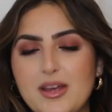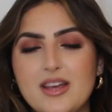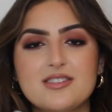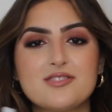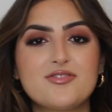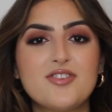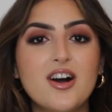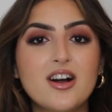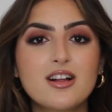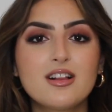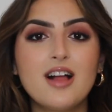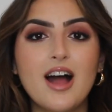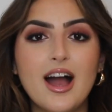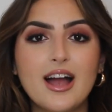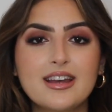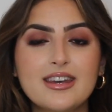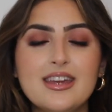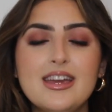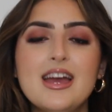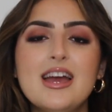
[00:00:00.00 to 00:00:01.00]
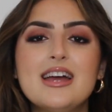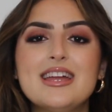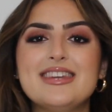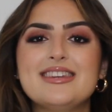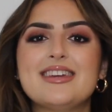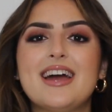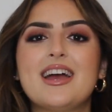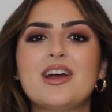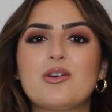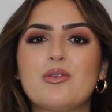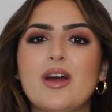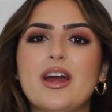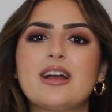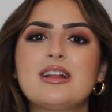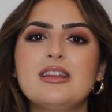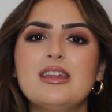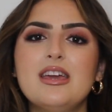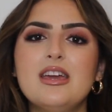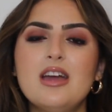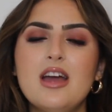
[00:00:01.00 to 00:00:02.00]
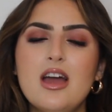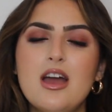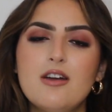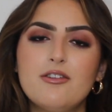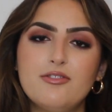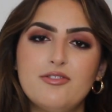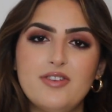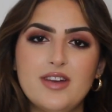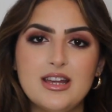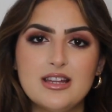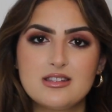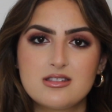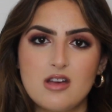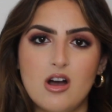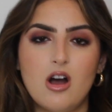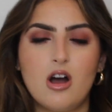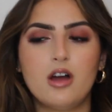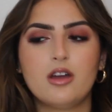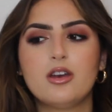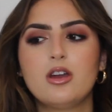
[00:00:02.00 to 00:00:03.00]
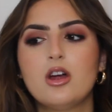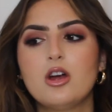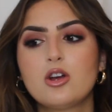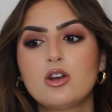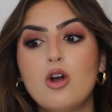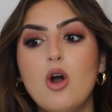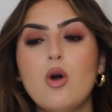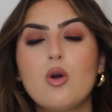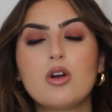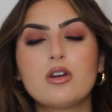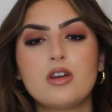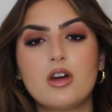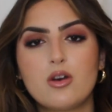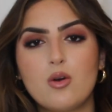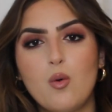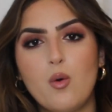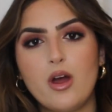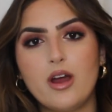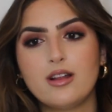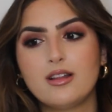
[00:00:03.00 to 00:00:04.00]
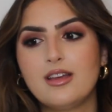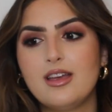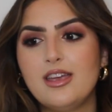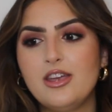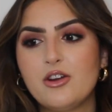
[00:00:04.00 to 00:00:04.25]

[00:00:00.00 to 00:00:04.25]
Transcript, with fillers: because fungal acne directly feeds on coconut oil.